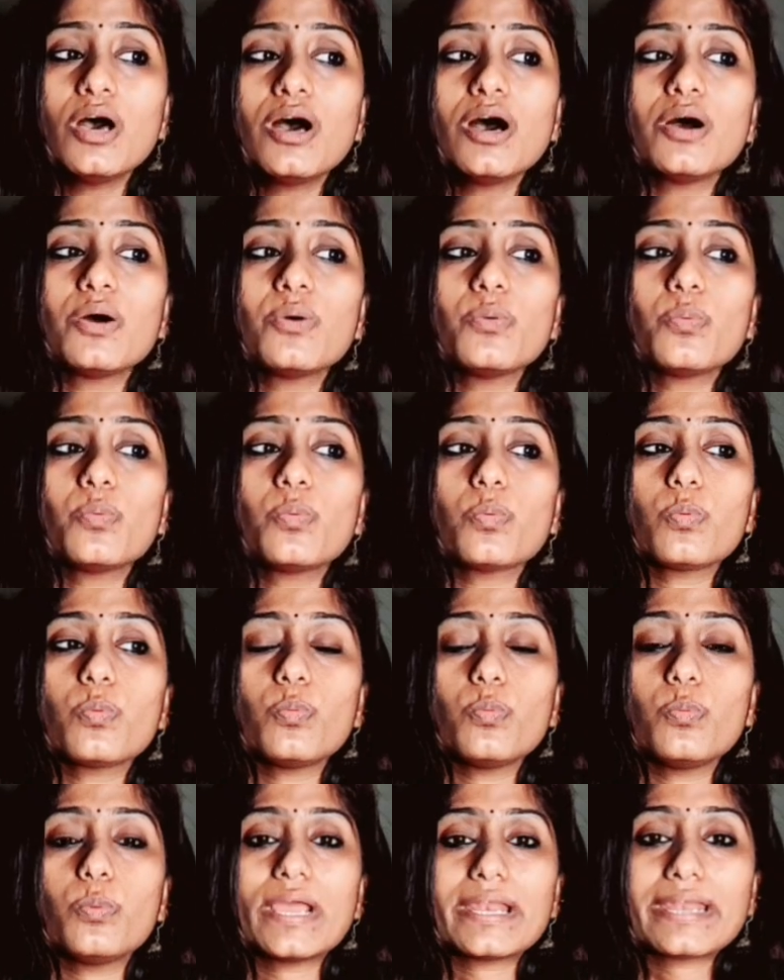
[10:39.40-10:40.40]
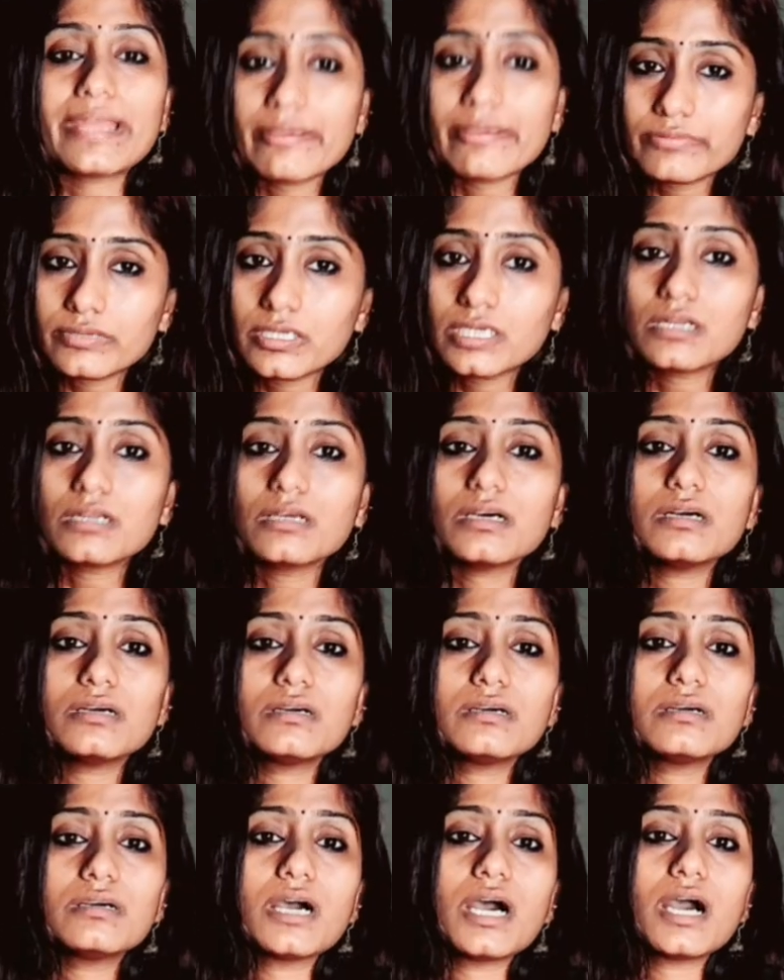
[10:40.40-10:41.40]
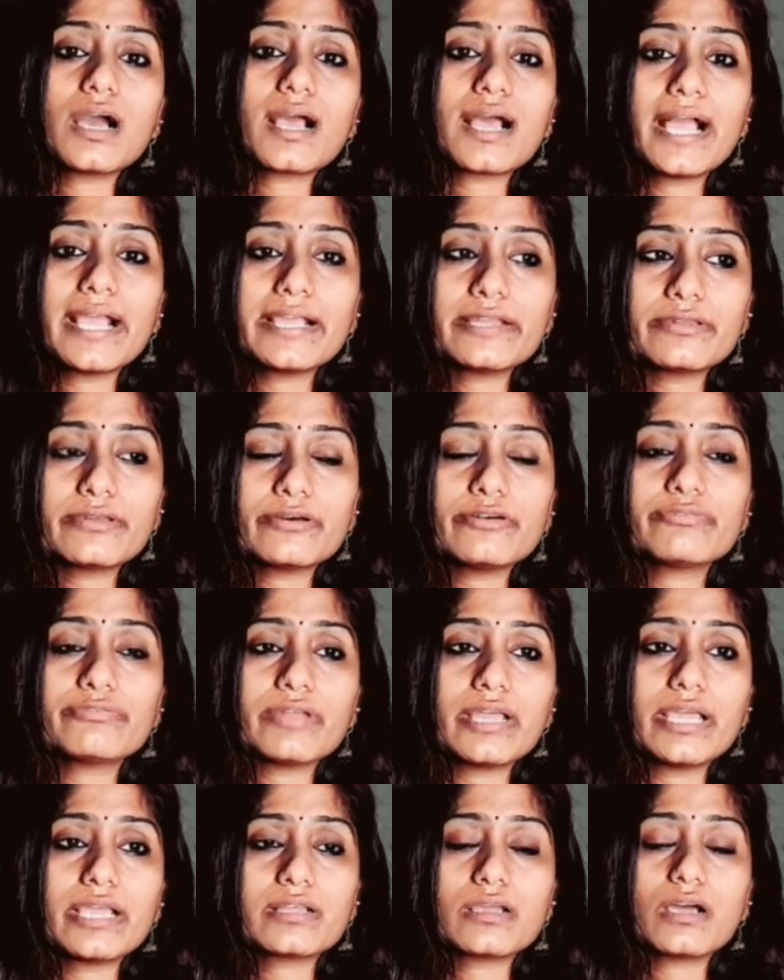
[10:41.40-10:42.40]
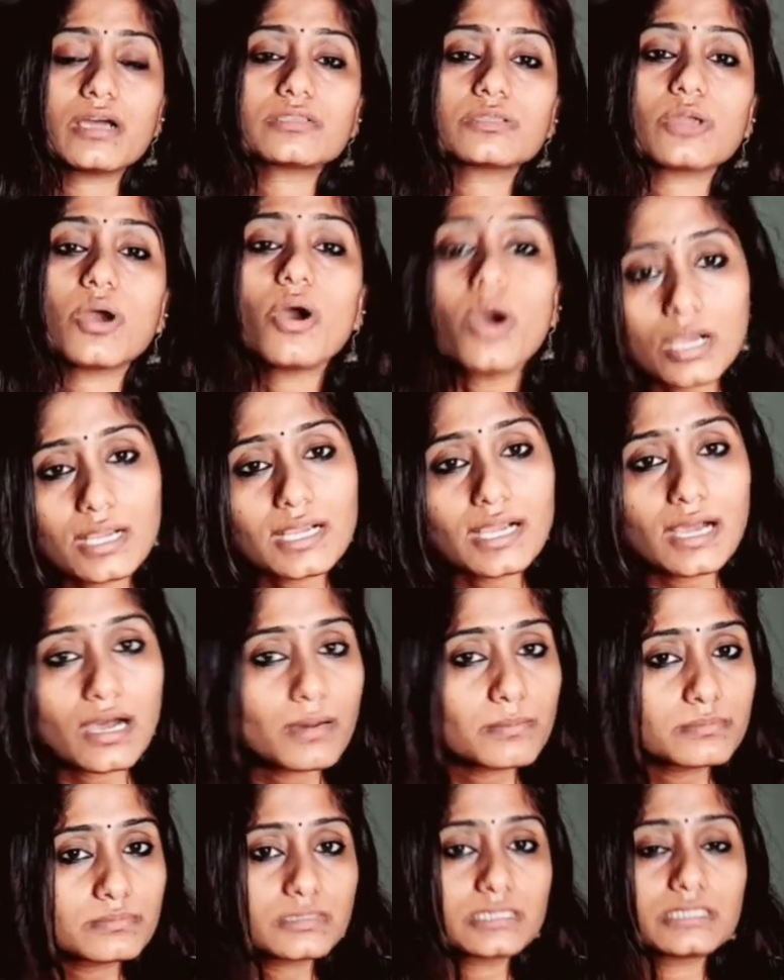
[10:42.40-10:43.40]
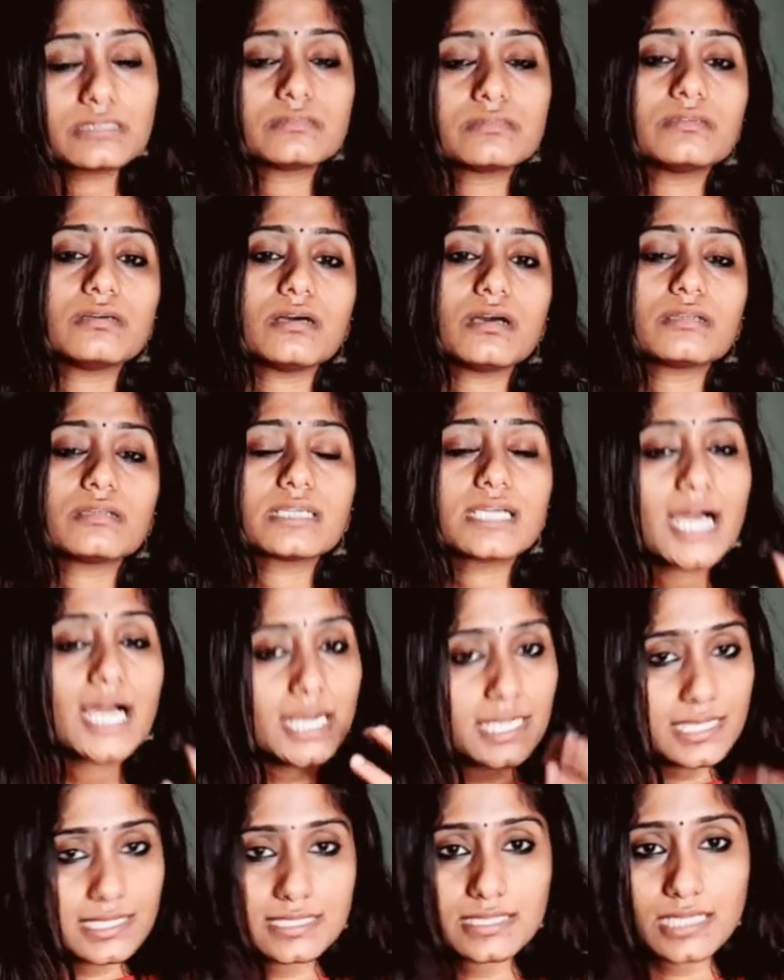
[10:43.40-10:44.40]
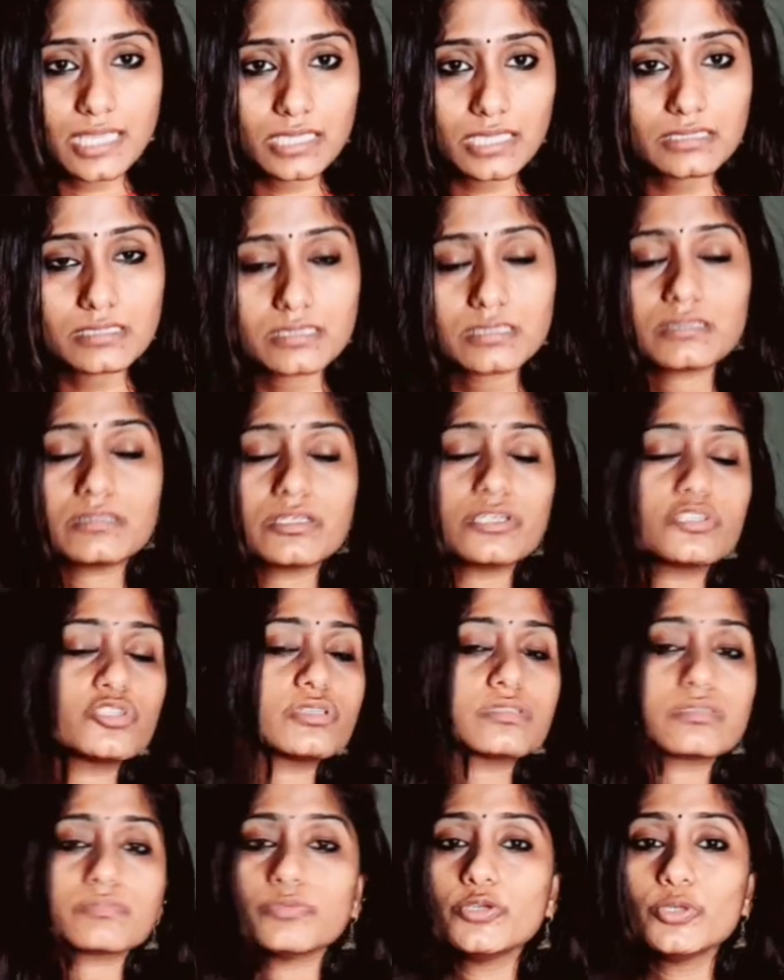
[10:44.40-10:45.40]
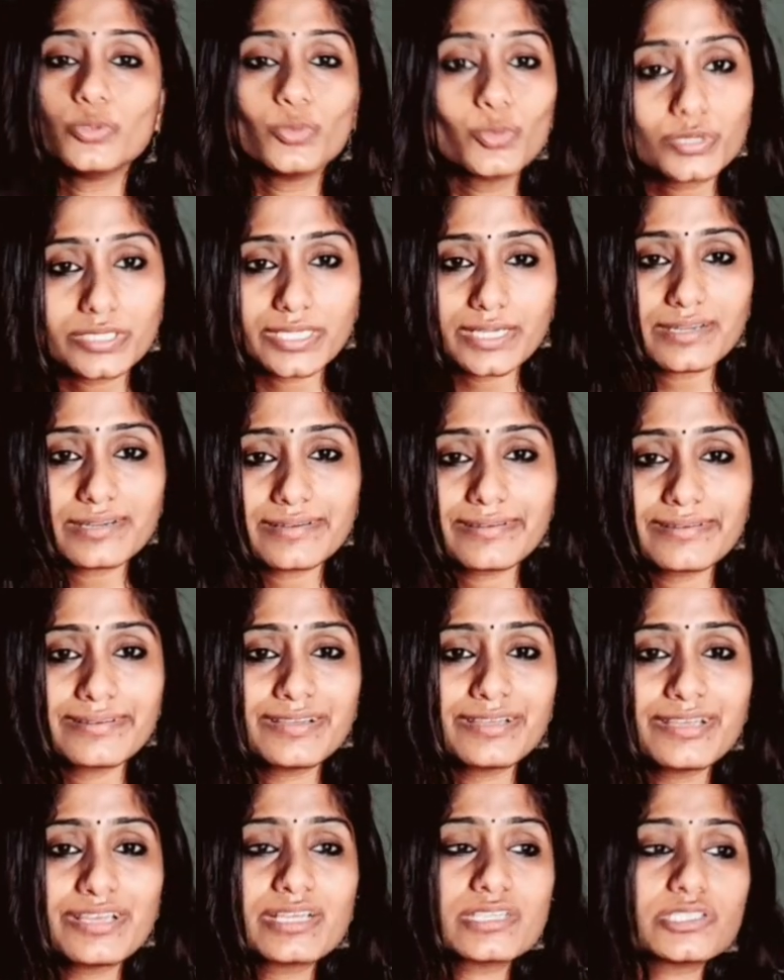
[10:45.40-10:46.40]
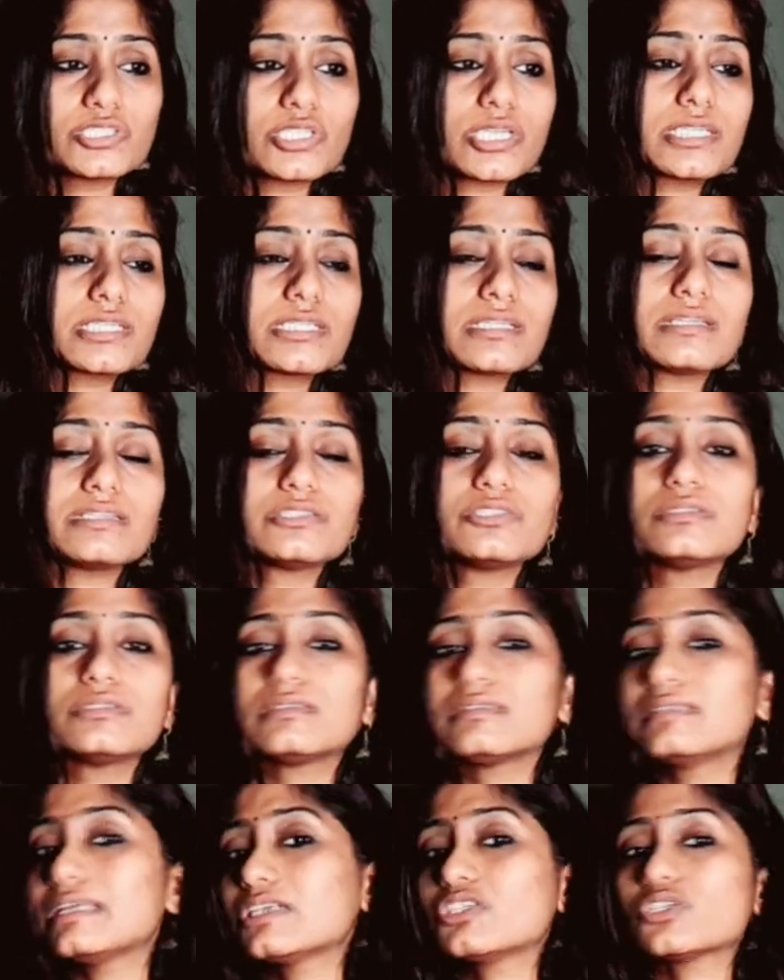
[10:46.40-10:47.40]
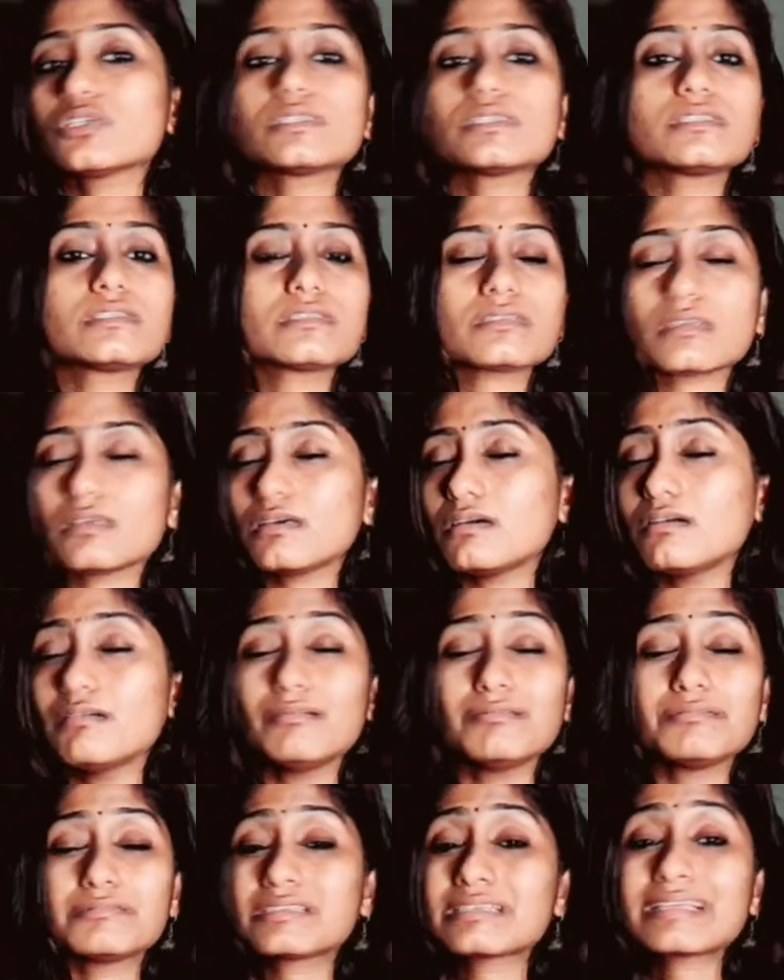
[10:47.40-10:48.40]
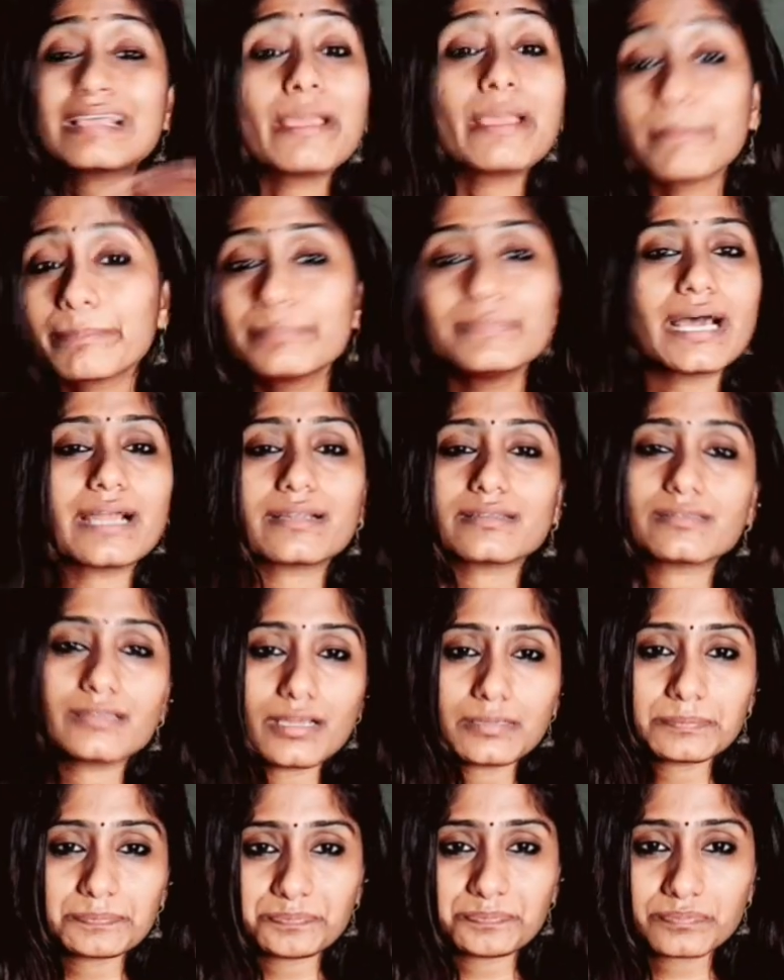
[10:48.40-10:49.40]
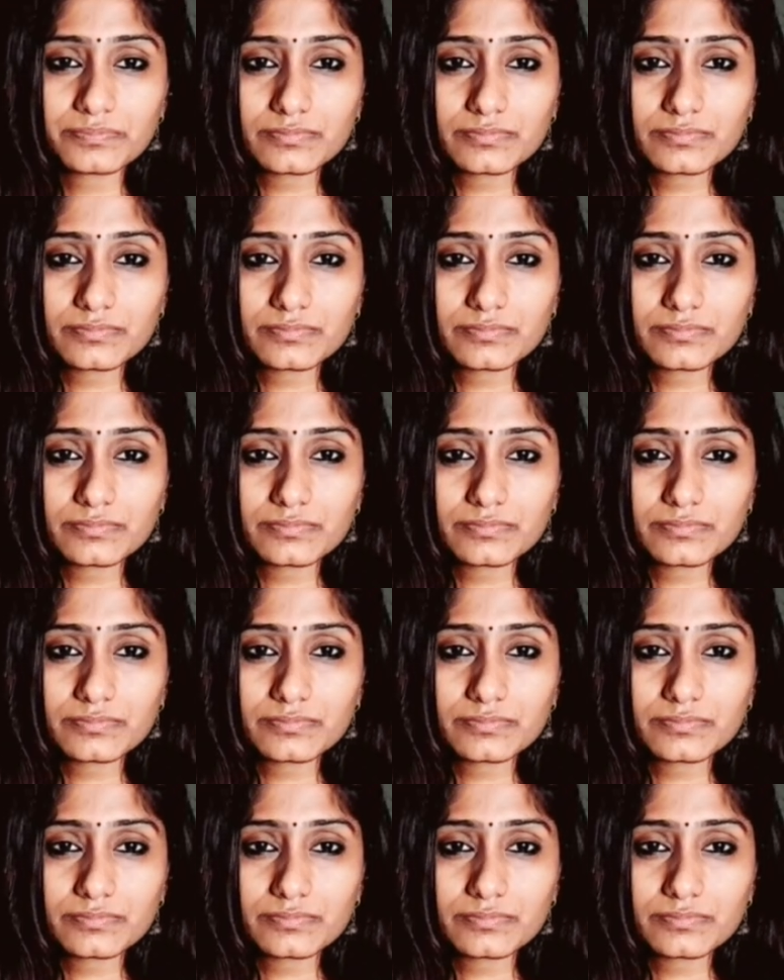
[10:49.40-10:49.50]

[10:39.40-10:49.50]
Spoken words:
Whenever a kind of like a talk comes regarding sex, they just mute it. They just skip that thing.